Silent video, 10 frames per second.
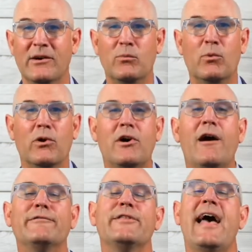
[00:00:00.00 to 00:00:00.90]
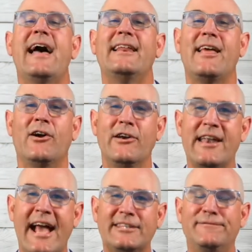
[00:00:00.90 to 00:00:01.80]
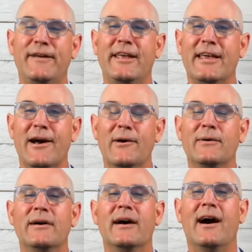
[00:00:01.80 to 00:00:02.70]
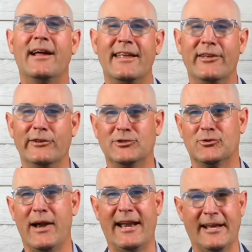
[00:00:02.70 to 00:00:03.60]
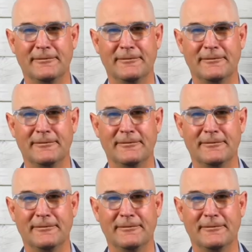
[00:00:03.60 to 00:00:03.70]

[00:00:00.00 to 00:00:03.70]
We'll cover that in our next video on illustrating.